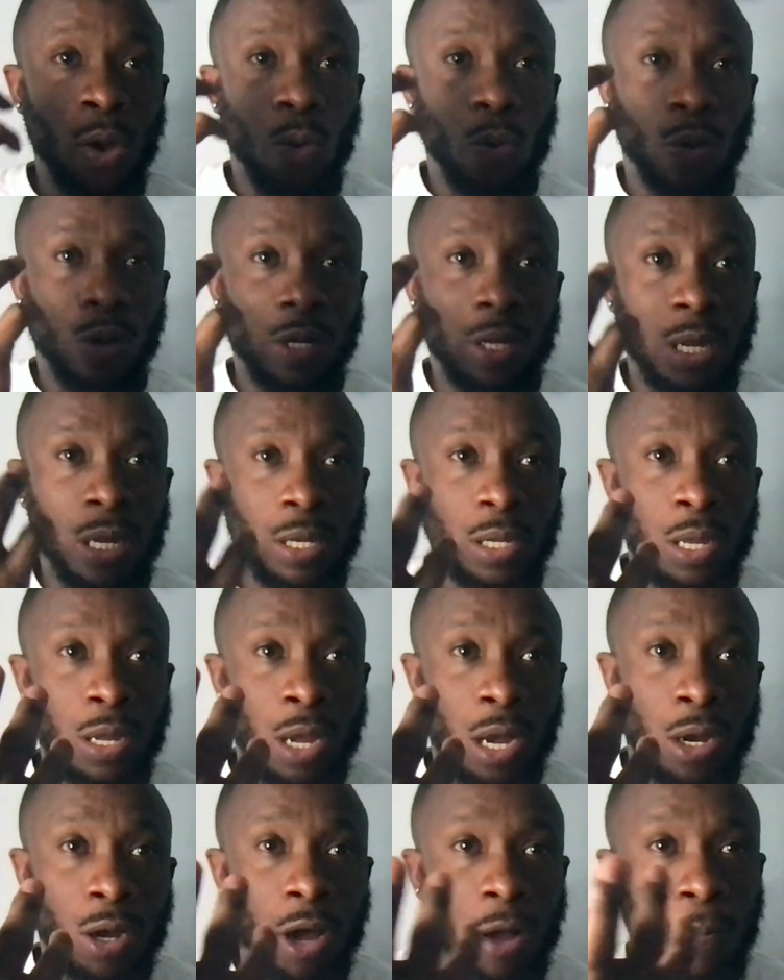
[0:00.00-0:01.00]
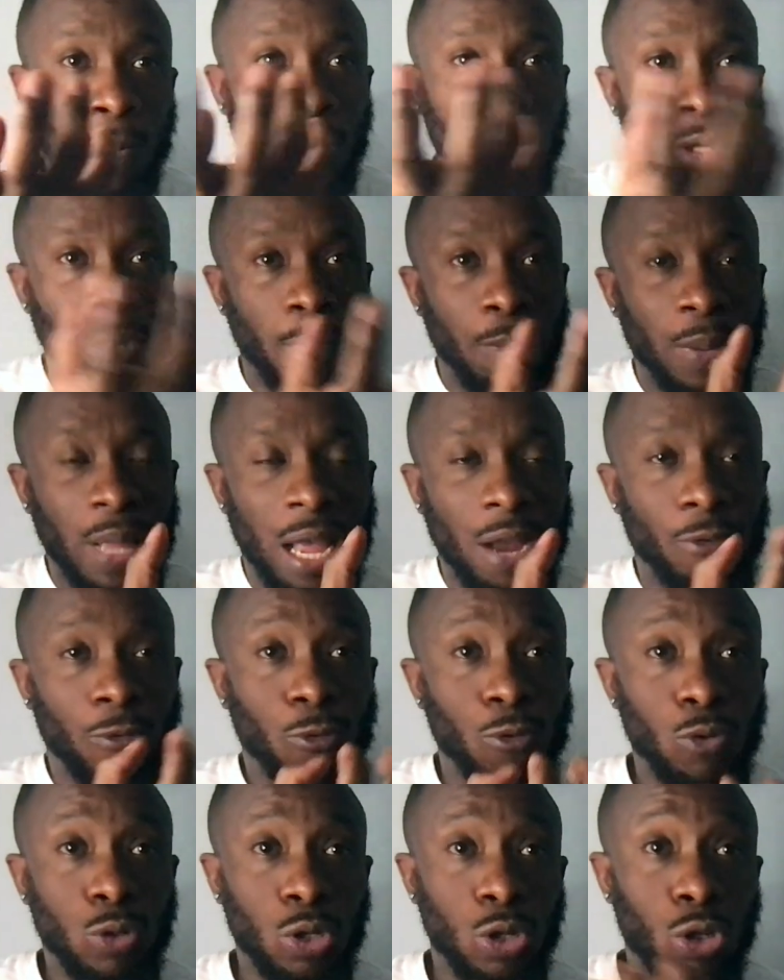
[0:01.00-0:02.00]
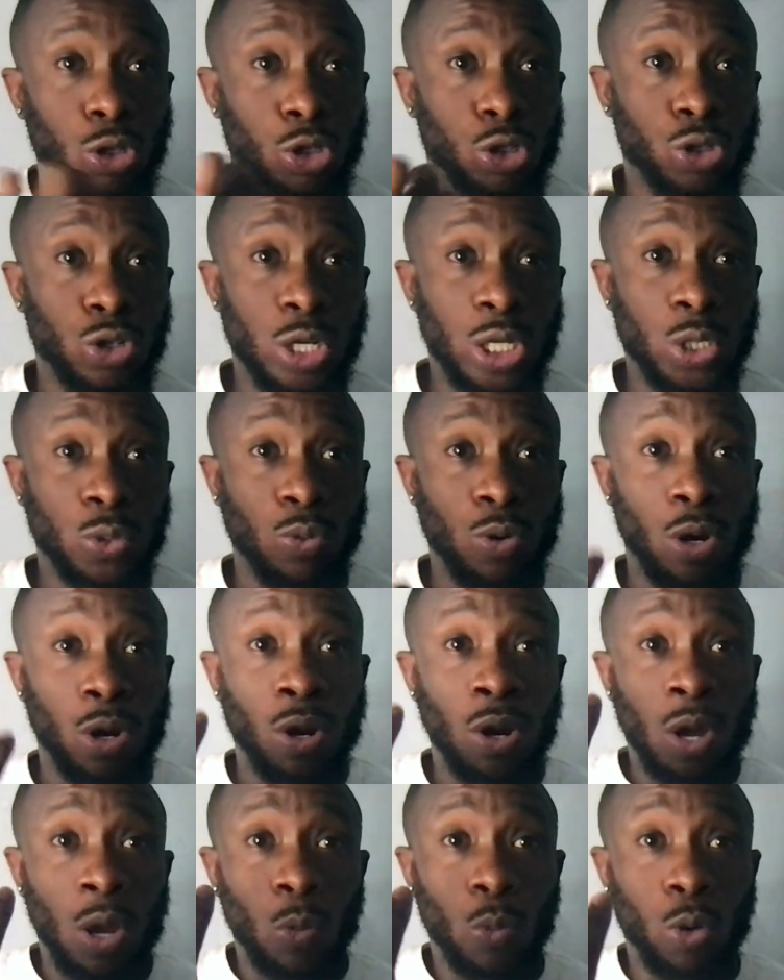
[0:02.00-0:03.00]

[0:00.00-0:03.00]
One the, the, a couple of the black fruits on the trees were